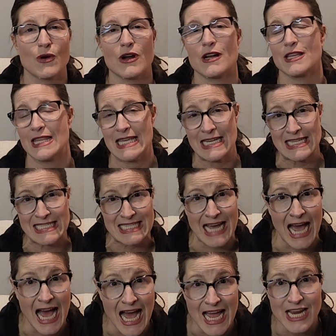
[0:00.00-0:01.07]
work the
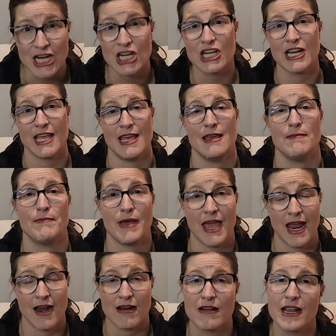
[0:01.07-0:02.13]
entire hip
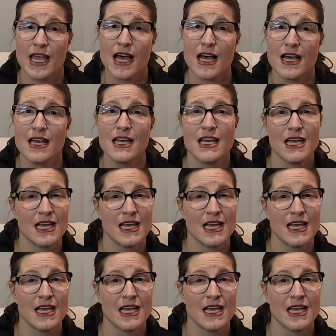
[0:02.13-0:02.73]
area,